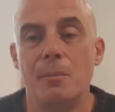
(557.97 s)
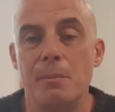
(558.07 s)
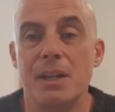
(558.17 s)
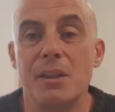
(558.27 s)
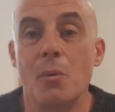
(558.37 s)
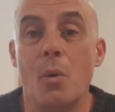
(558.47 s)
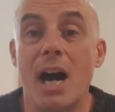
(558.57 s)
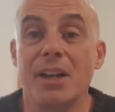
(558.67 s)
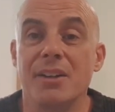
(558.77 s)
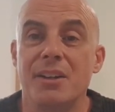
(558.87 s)
be the
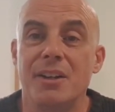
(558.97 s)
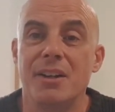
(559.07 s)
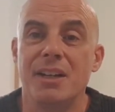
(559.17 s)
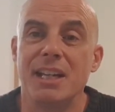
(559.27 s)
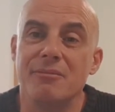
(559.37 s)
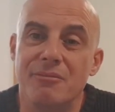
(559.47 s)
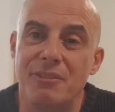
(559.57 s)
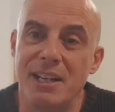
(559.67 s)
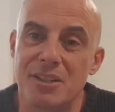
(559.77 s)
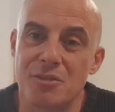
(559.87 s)
one in
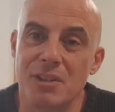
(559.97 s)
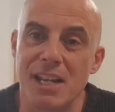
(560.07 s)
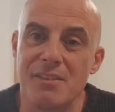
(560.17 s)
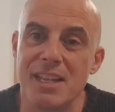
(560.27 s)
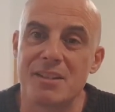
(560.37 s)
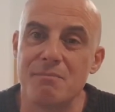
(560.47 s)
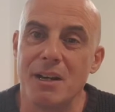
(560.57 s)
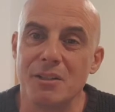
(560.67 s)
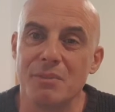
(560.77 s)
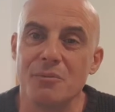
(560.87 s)
victory in this
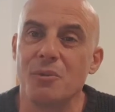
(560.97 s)
moment,